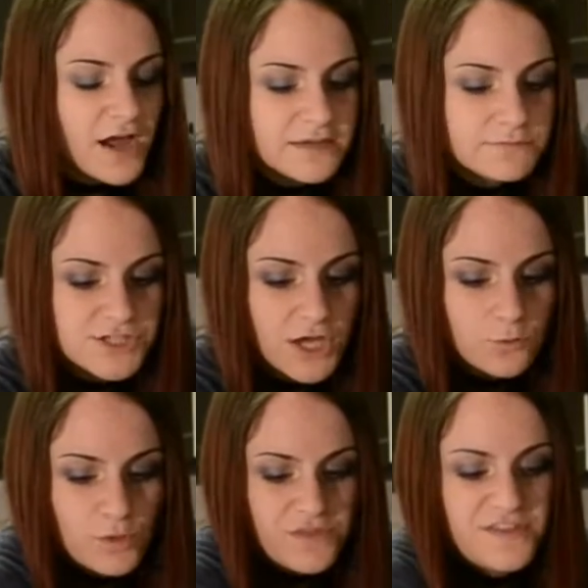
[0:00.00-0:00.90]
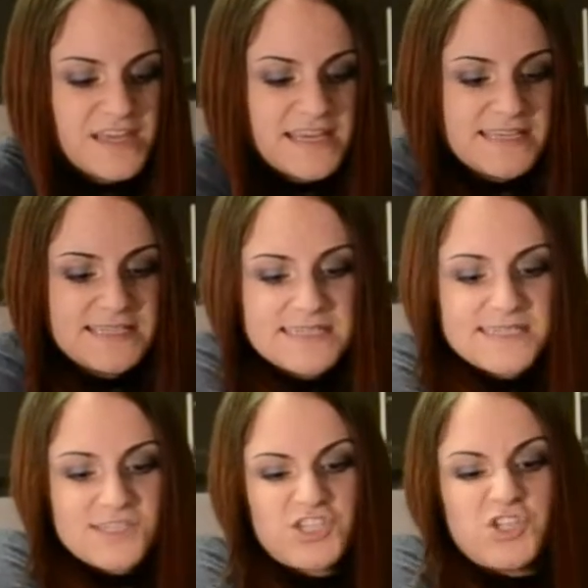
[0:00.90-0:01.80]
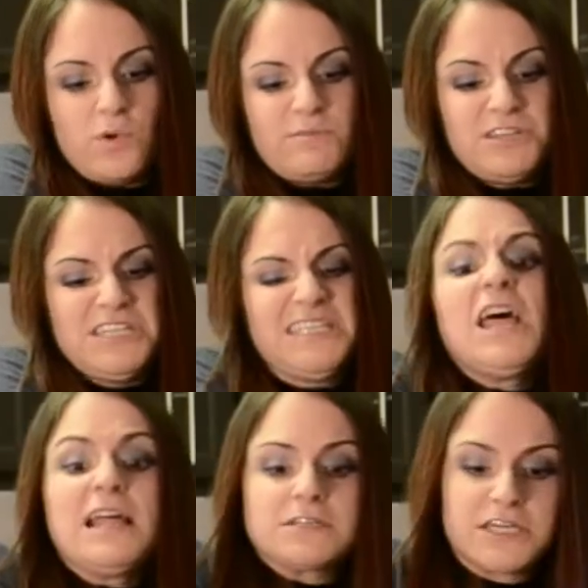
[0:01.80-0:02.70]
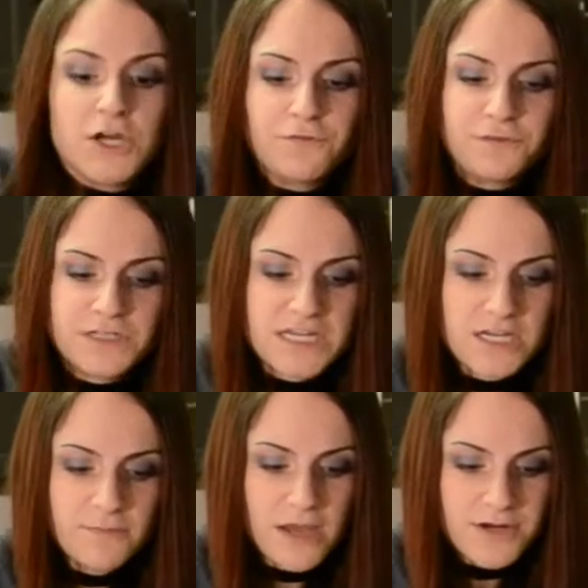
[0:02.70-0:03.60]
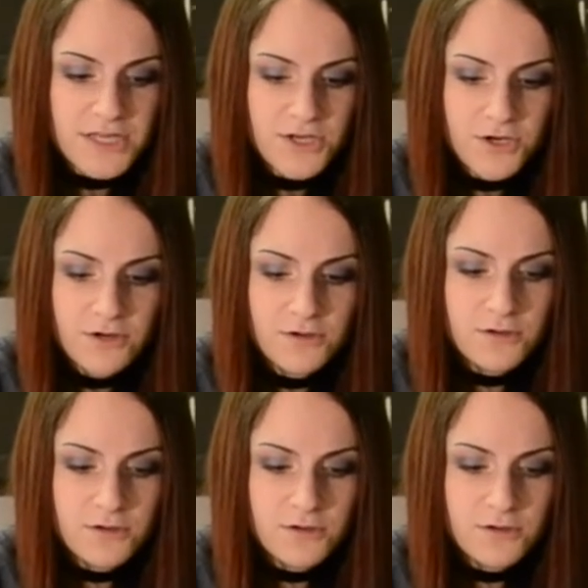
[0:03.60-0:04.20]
I am done with these. So I'm gonna carefully take them out of here.